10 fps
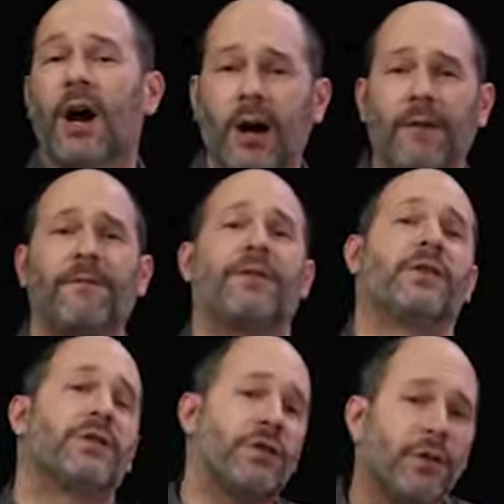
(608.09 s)
of
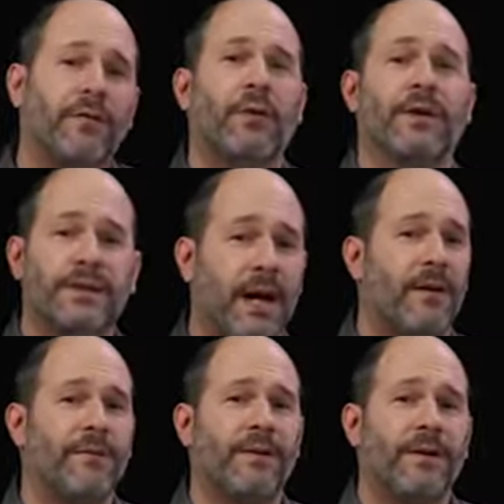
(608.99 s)
the server
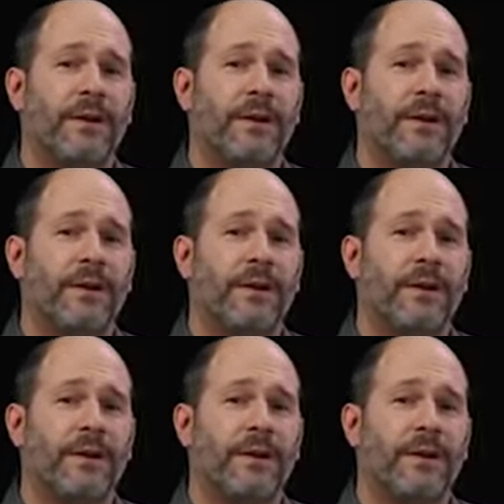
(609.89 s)
itself,